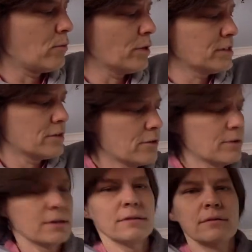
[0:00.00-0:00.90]
1 0
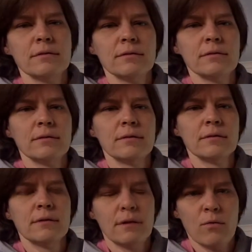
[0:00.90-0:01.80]
and
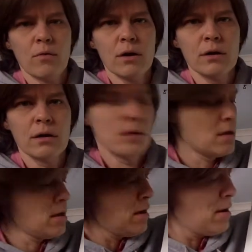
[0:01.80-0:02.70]
a 1.
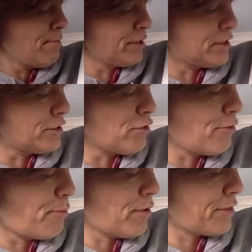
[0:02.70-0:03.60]
But
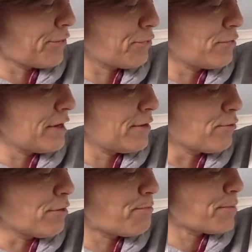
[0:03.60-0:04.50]
0.3
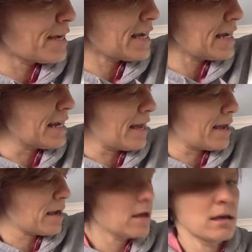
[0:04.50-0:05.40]

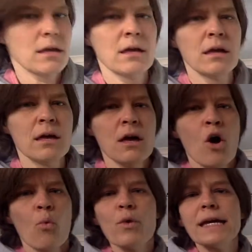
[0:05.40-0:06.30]
repeating,
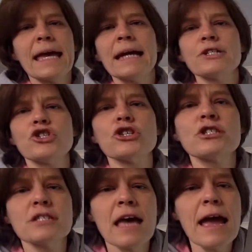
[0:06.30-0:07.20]
we can't
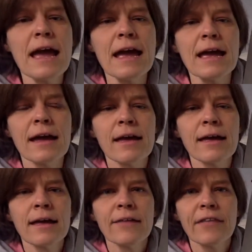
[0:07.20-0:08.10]
just say
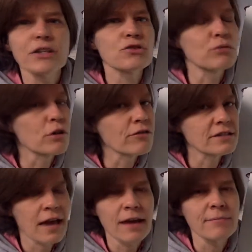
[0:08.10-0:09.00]
that 3 over
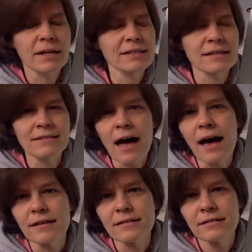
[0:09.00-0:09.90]
10 because that's
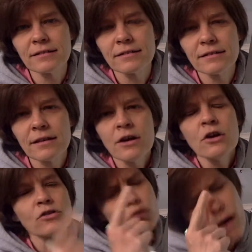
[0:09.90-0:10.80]
not.
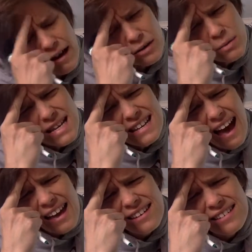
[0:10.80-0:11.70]
So how did we
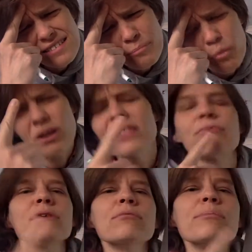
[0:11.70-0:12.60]
get
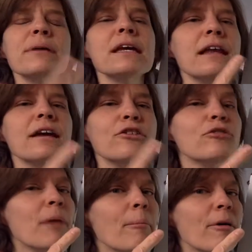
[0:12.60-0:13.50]
0.3 repeating? Do you
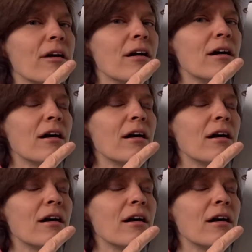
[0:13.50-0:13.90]
remember?